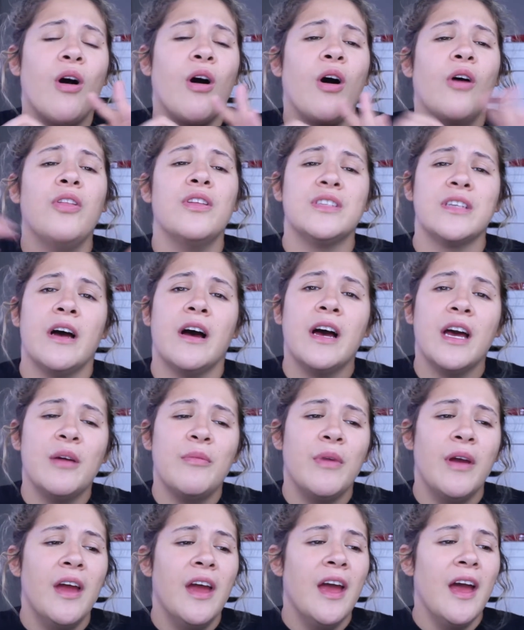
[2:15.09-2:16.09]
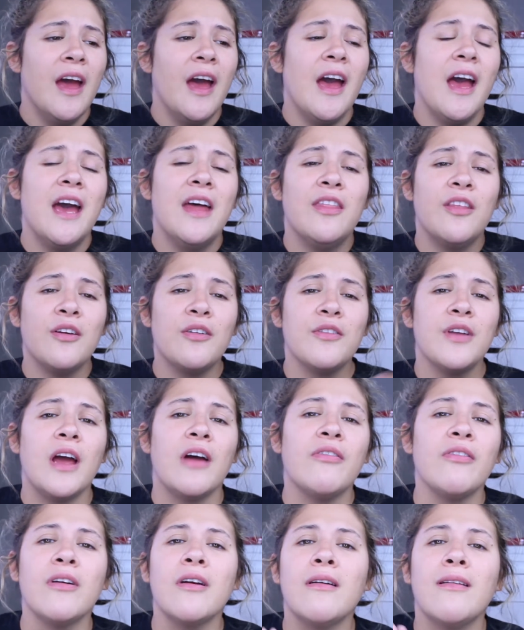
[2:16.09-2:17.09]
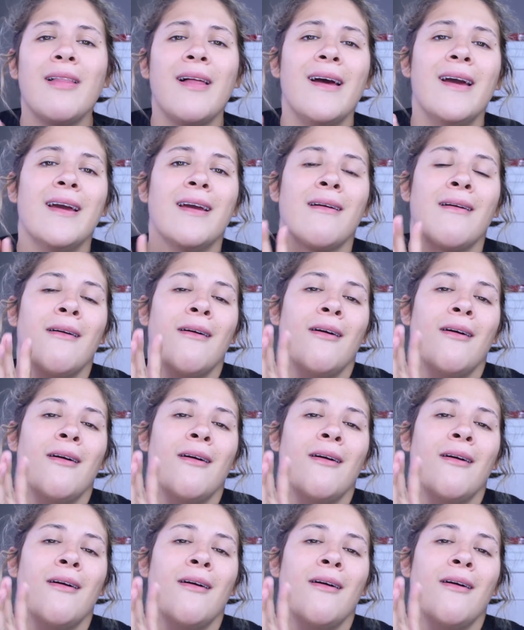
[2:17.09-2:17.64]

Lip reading: all the time, and they're never like